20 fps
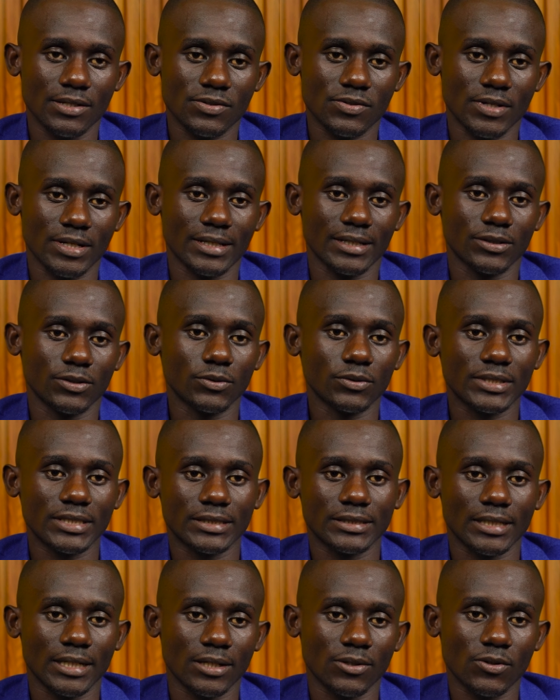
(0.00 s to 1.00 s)
so that they don't
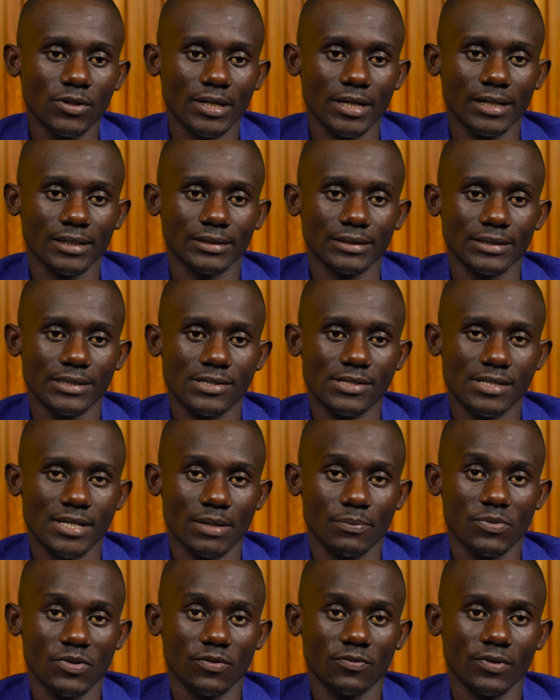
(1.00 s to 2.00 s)
interlock and
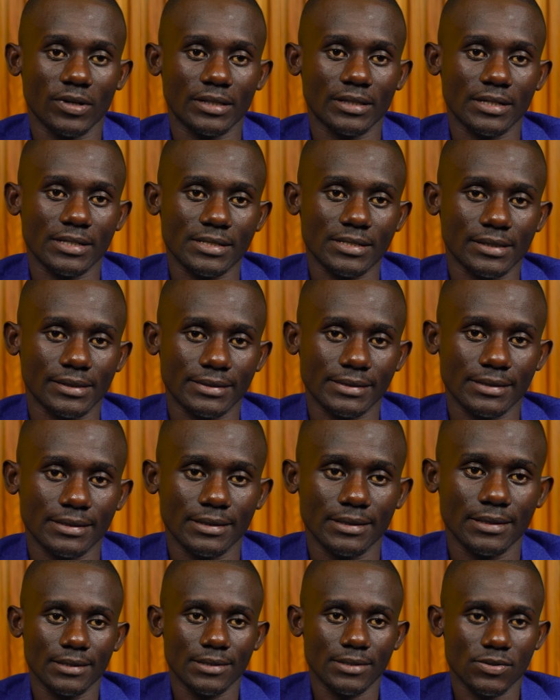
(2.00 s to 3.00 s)
disturb you financially.
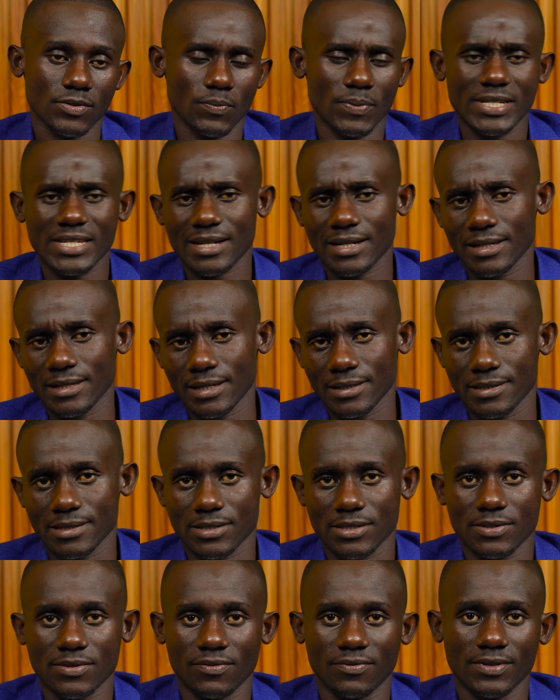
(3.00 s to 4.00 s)
So basically that
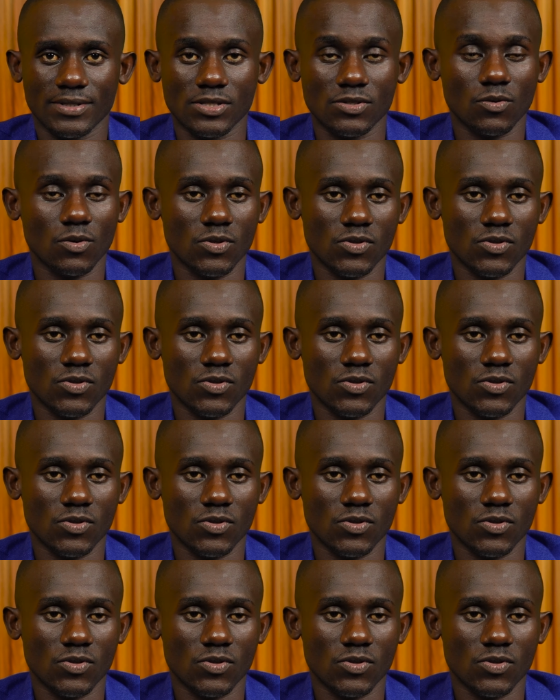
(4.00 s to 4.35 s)
is phased